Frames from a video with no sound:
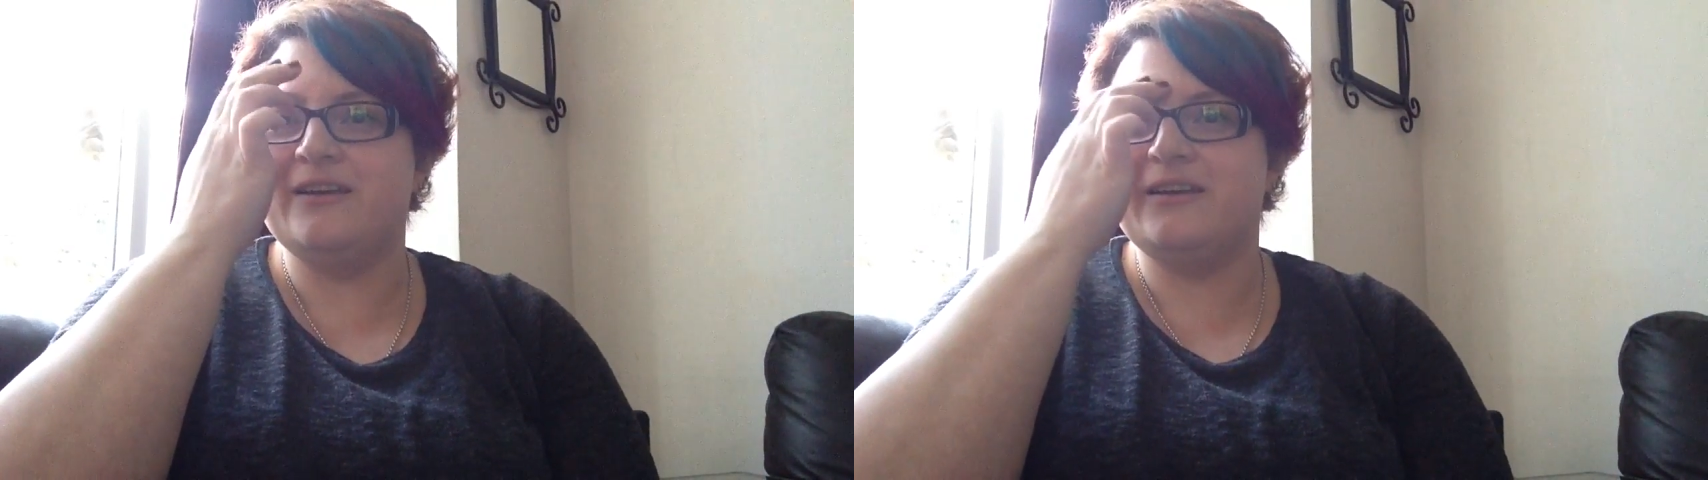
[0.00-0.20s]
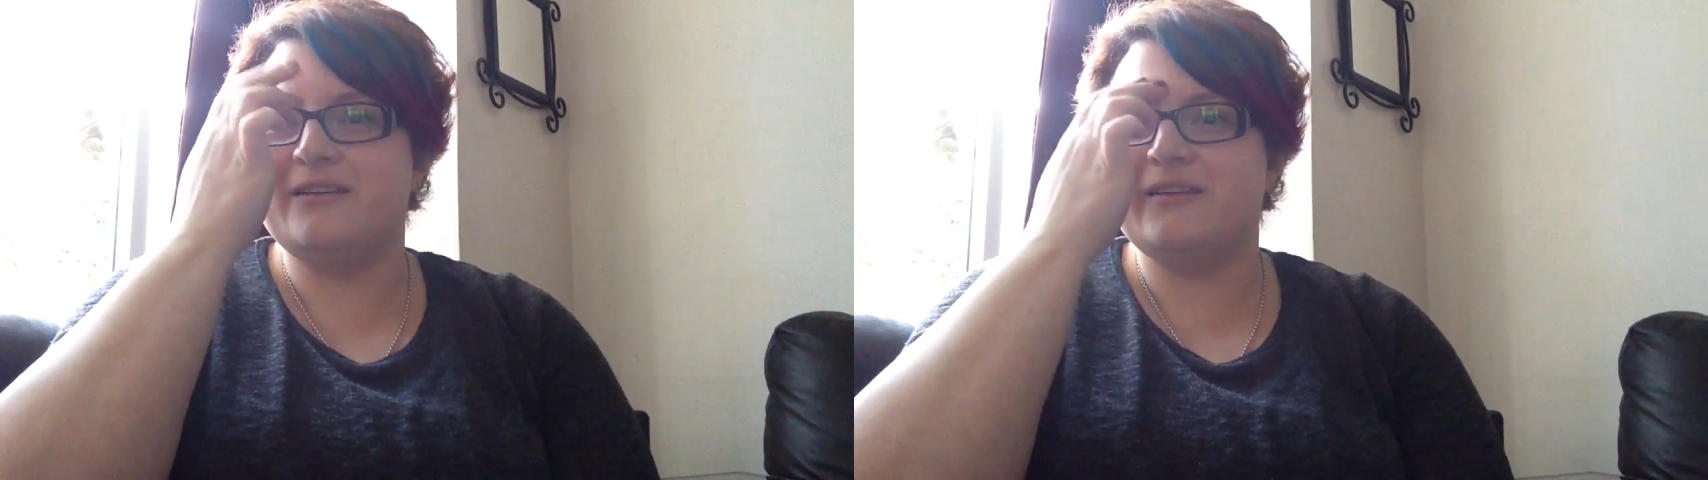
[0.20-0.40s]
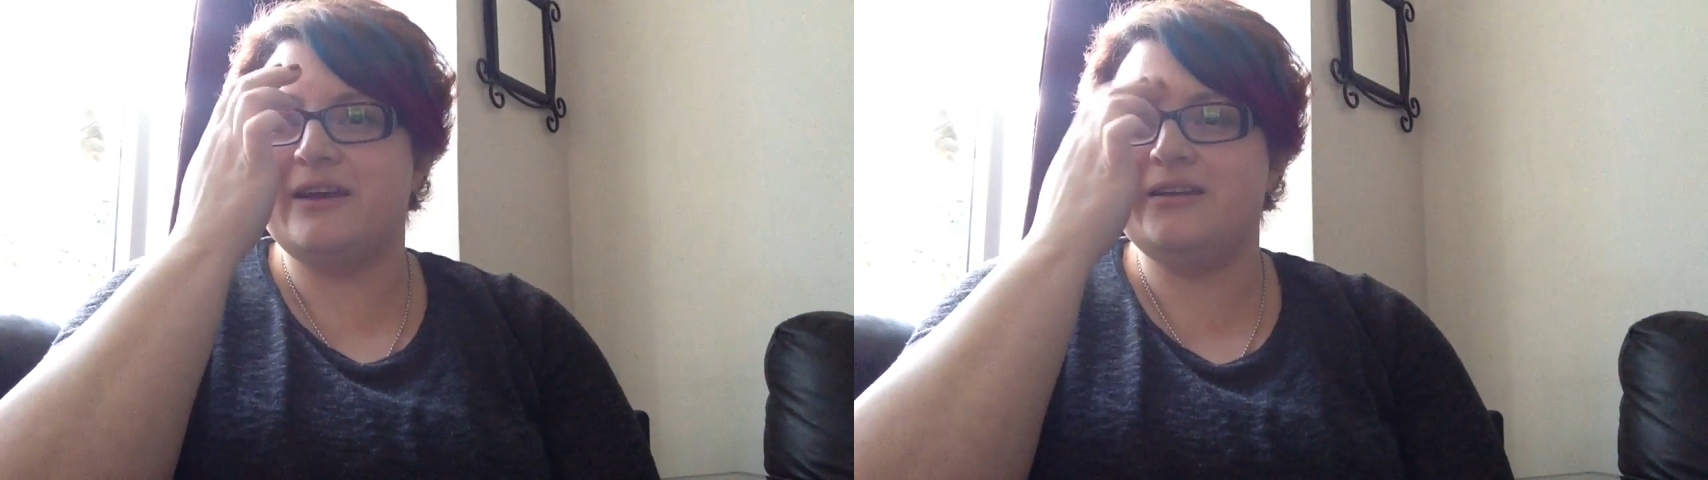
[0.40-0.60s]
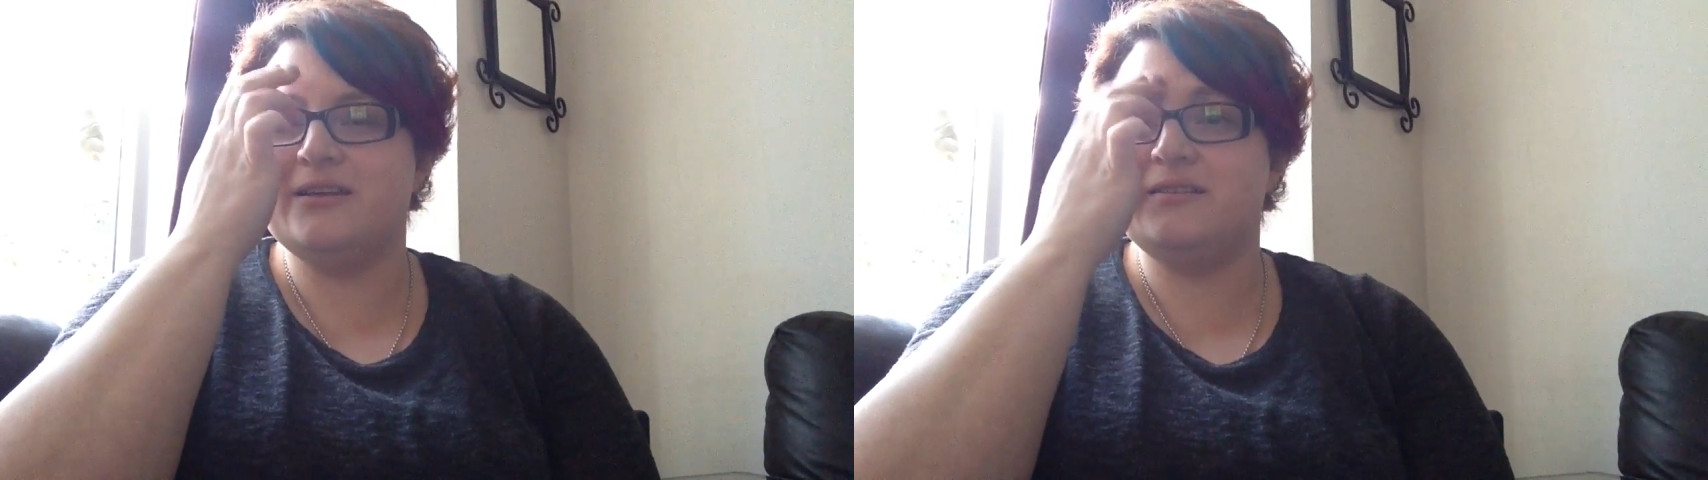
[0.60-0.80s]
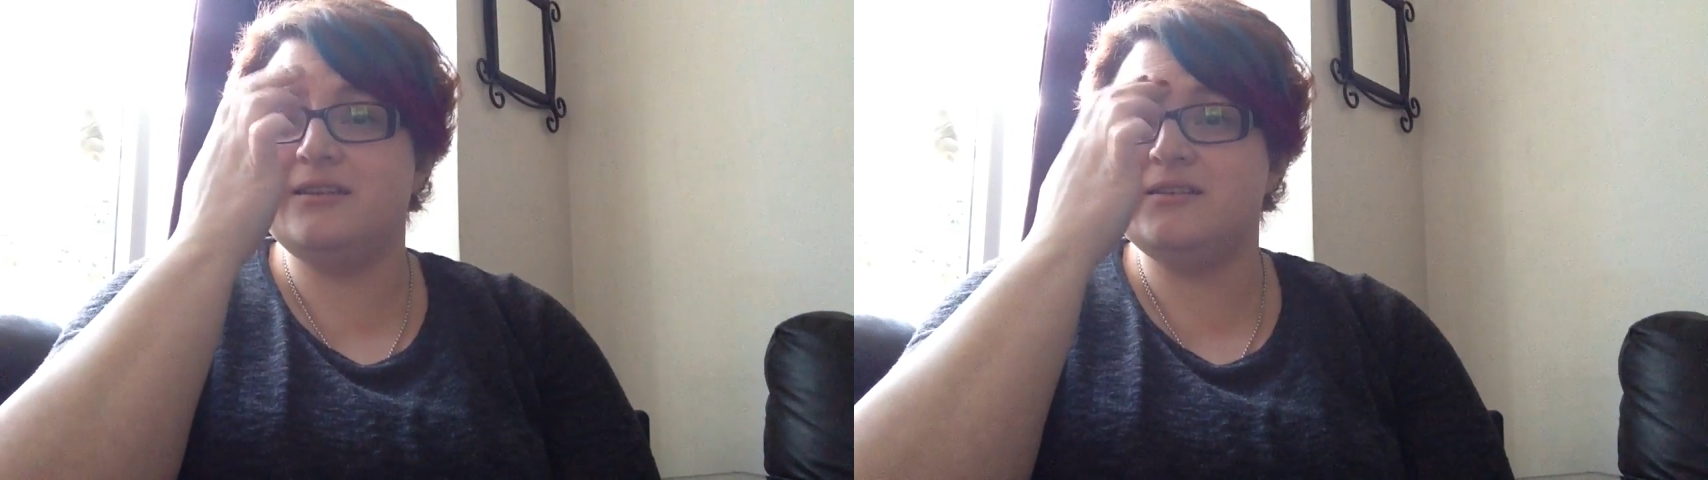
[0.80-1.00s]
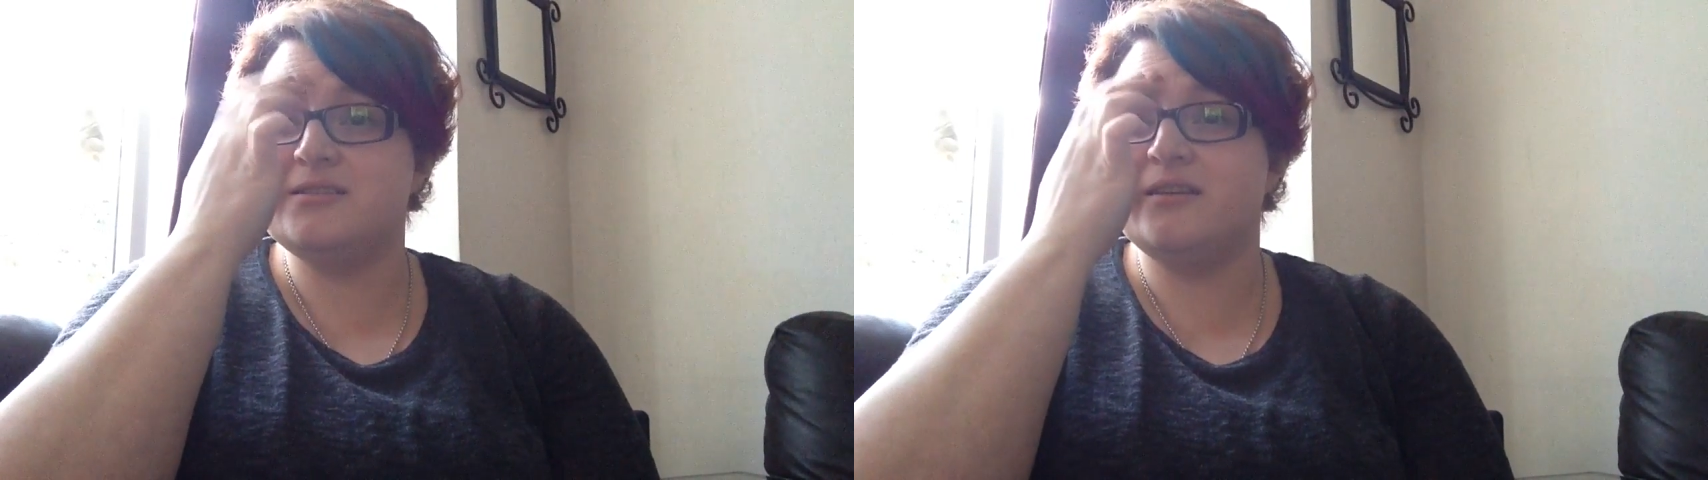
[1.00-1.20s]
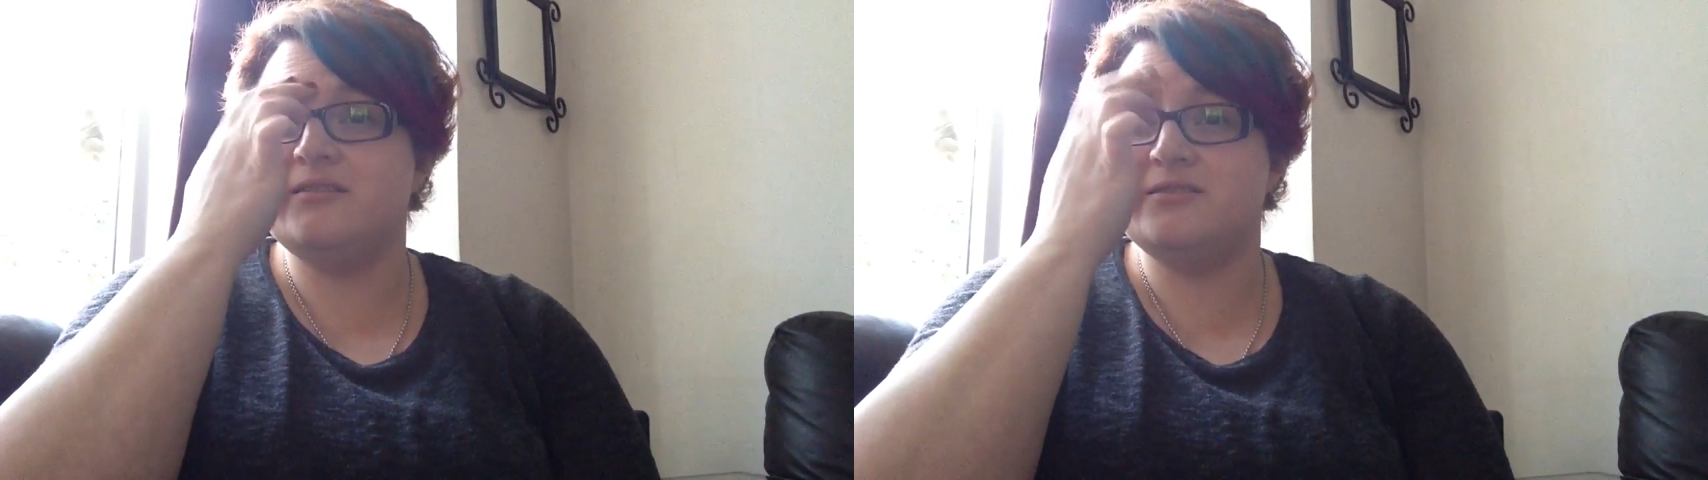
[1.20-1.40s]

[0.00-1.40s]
Okay, and then so you